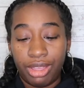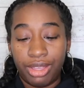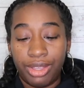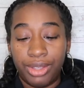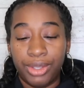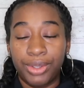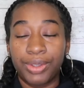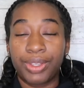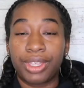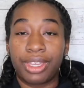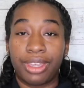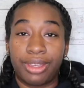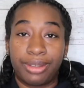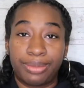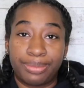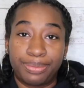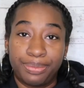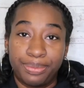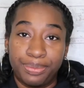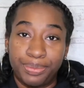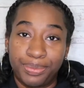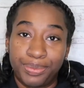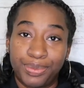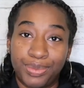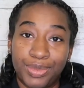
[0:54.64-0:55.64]
Okay
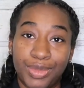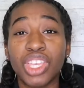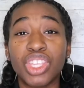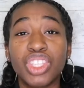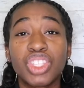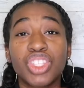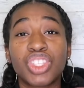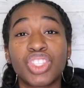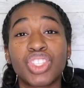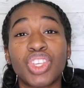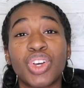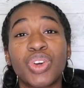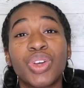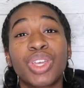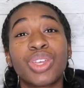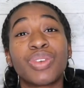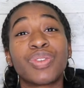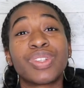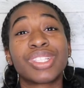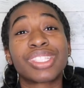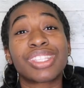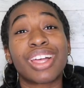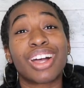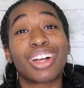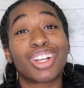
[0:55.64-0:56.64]
so it
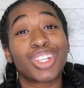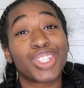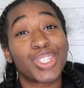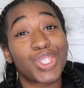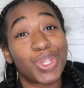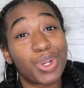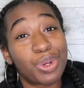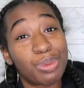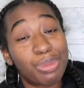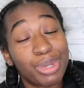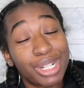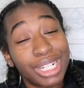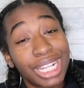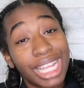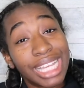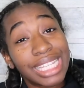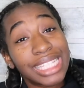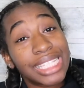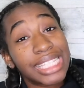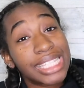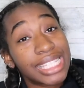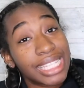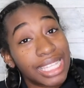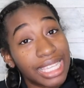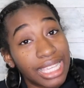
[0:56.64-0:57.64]
was october
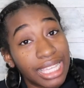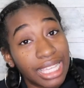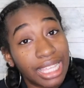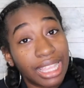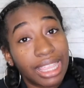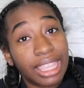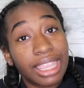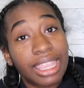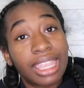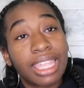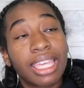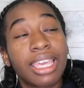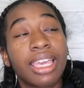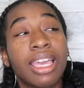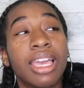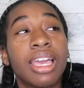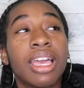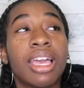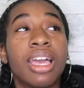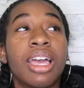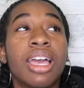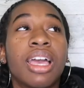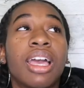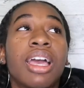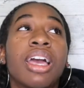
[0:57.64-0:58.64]
19th
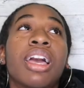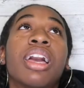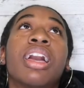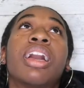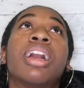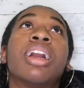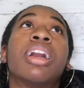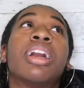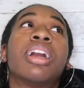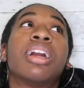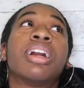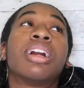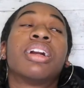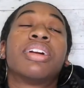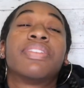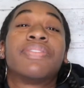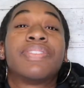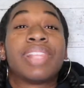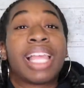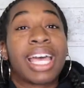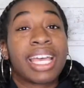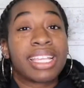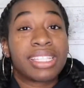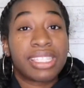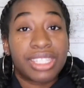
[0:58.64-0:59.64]
of
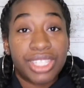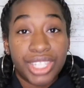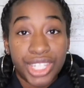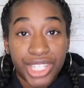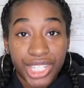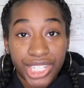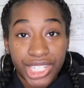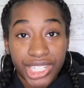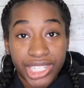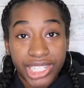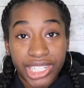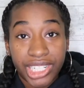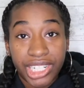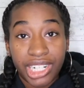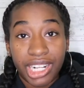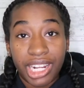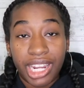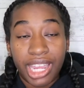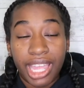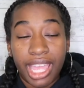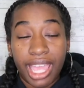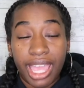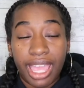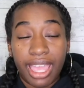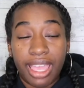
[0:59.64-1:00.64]
last year
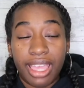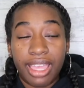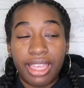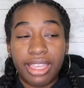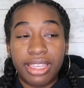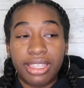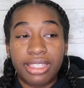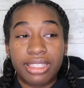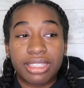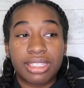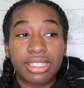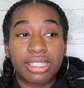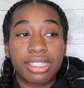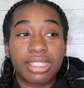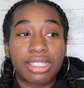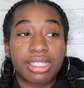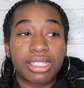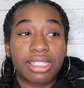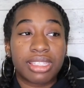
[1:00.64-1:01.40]
and